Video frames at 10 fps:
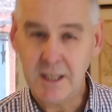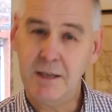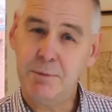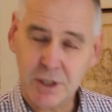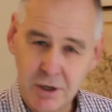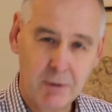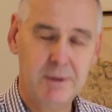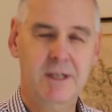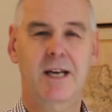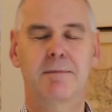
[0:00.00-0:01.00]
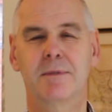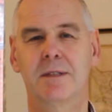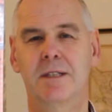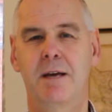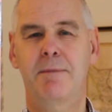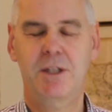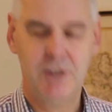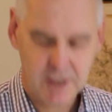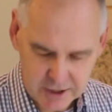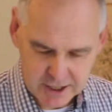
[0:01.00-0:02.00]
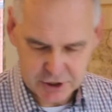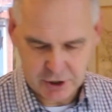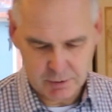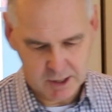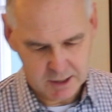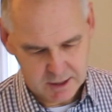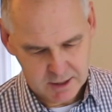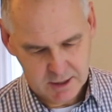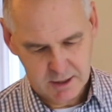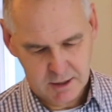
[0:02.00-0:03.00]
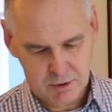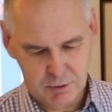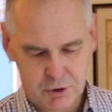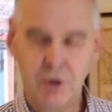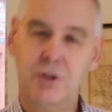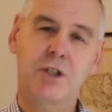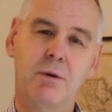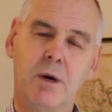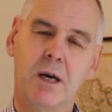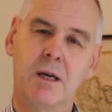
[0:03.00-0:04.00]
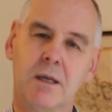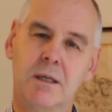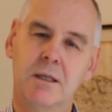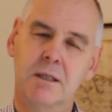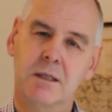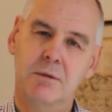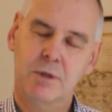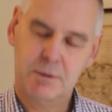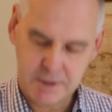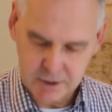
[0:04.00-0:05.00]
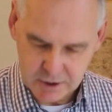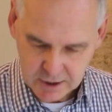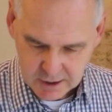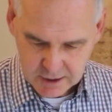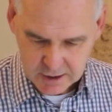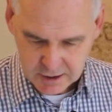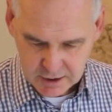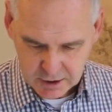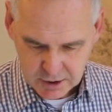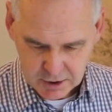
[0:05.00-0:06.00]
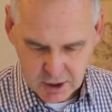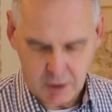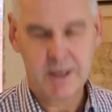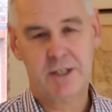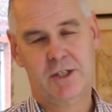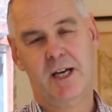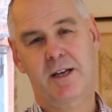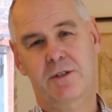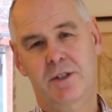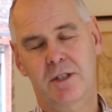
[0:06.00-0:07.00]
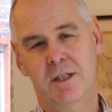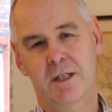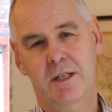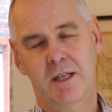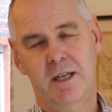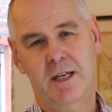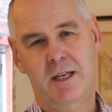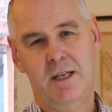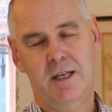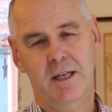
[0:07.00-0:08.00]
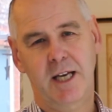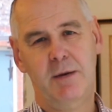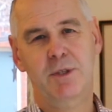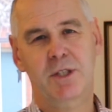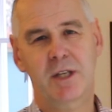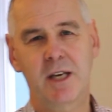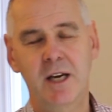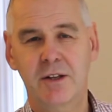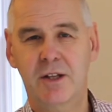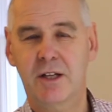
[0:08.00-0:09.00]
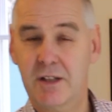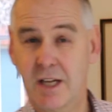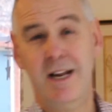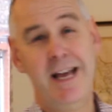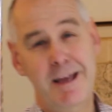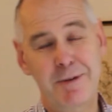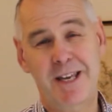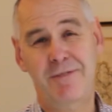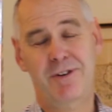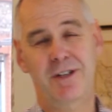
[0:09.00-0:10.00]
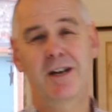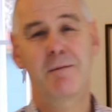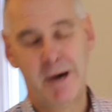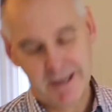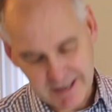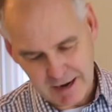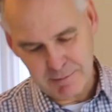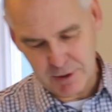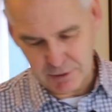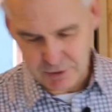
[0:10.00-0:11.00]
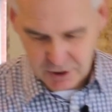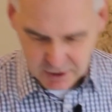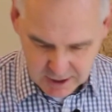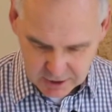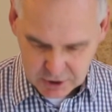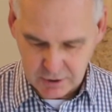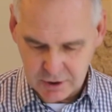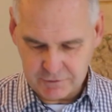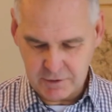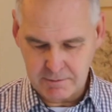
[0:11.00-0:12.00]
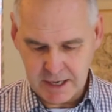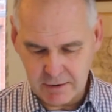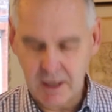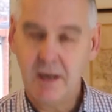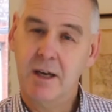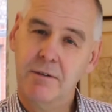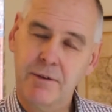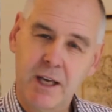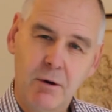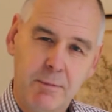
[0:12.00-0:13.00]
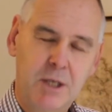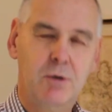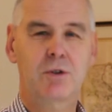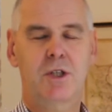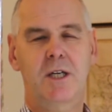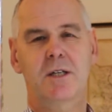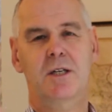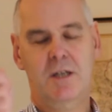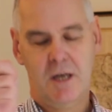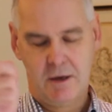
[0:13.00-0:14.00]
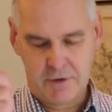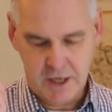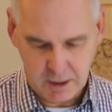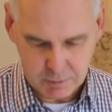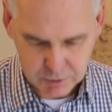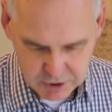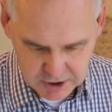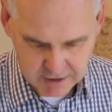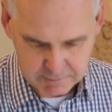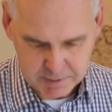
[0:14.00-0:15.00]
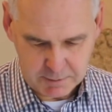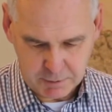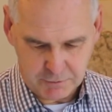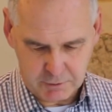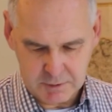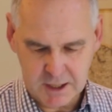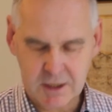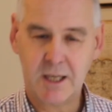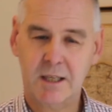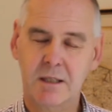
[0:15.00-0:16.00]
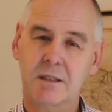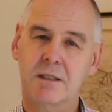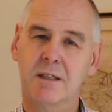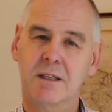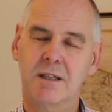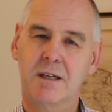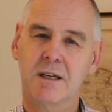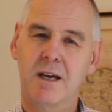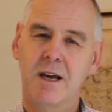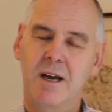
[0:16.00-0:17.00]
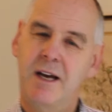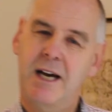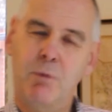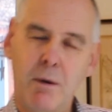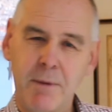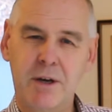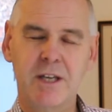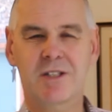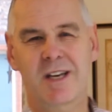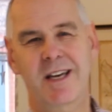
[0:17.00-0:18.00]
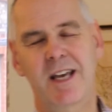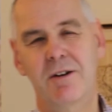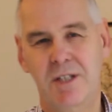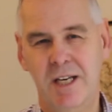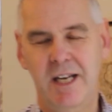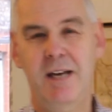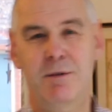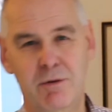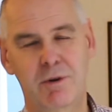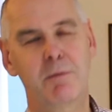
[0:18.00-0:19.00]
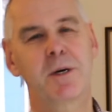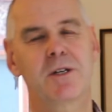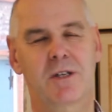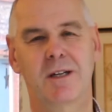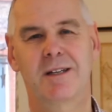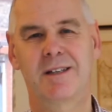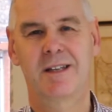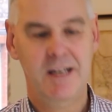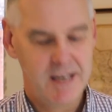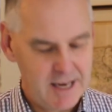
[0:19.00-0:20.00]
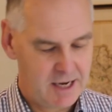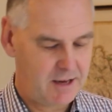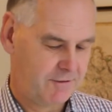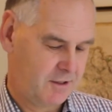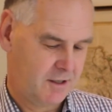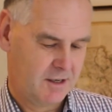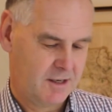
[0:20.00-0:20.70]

It was a common name. It meant Yeshua or Joshua, which means Yahweh saves. It was the name given by Gabriel to Joseph and Mary, for he will be called Jesus, for he will save people from their sins. And what Mark is saying here is he was a real person. He lived.